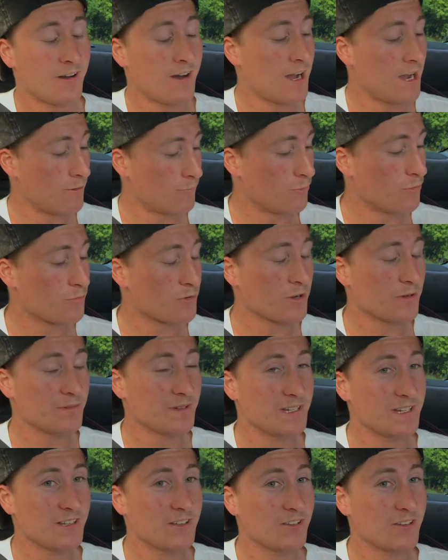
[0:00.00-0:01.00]
I will
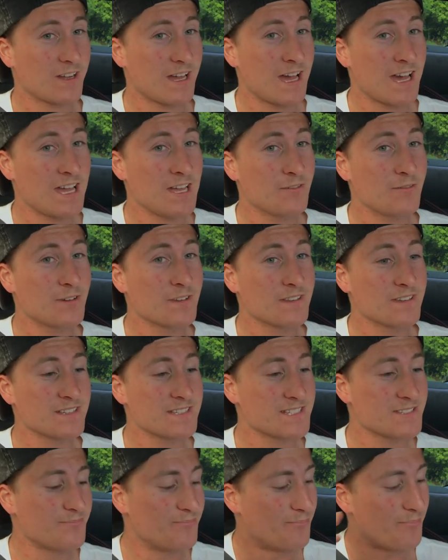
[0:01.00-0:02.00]
probably get a lot of hate for
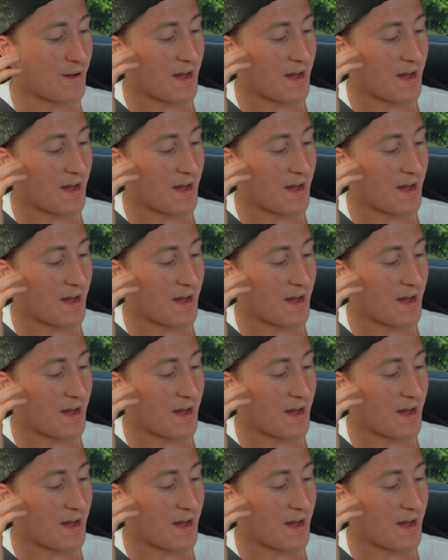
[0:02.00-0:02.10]
this,